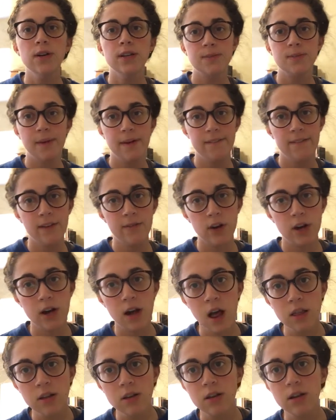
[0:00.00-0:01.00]
It's my favorite
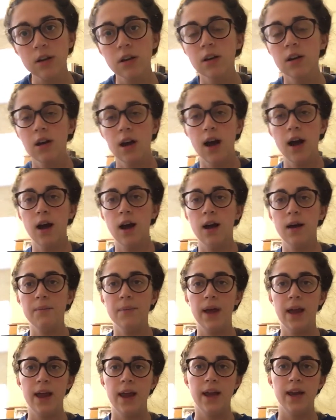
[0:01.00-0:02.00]
color,
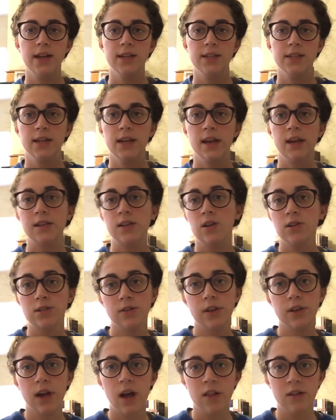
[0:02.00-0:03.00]
and it's
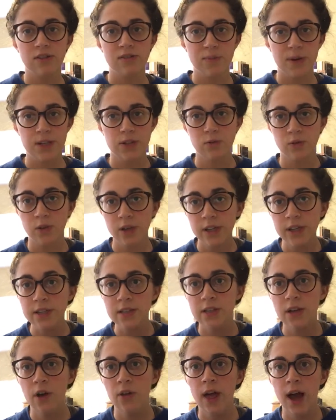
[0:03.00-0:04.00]
also the color of my sorority.
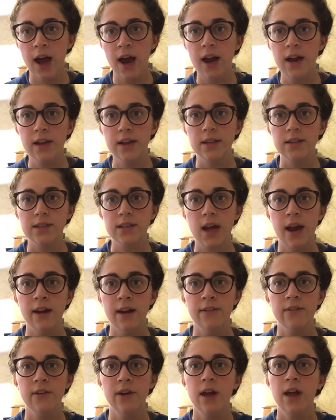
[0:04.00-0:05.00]
So that is kind
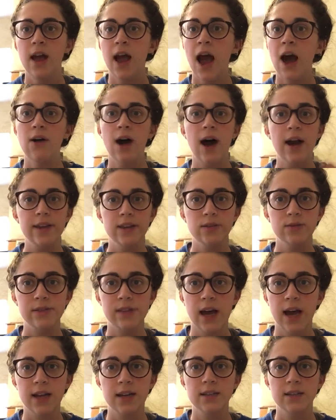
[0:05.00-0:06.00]
of how I use
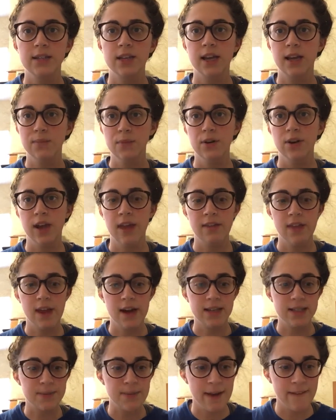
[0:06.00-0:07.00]
that to communicate that
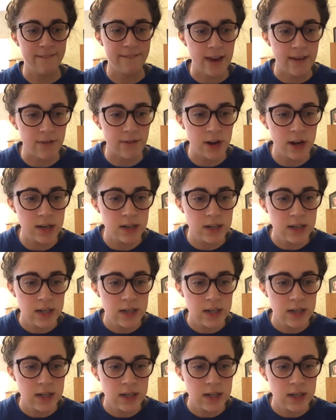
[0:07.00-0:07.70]
it's my favorite.